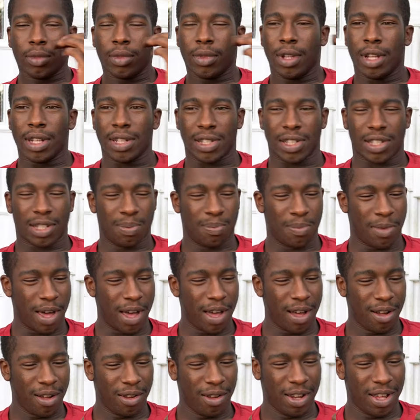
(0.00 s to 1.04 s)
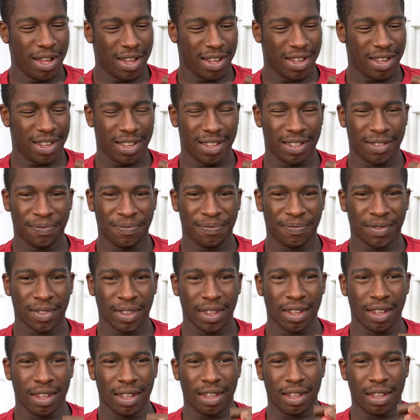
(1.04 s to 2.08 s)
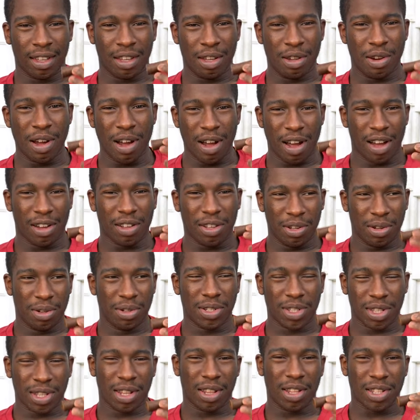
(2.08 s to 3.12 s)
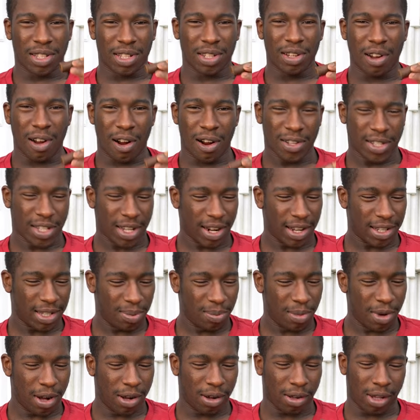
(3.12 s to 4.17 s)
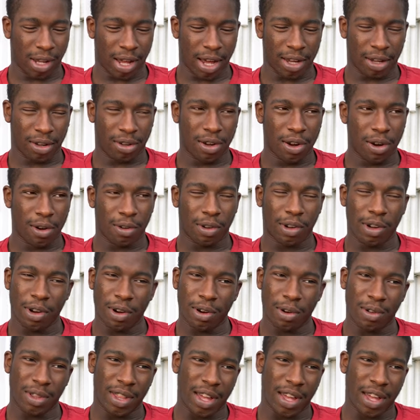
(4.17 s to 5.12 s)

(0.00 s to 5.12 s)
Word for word: The smell. You know how usually the cigars that I smell are like cocoa,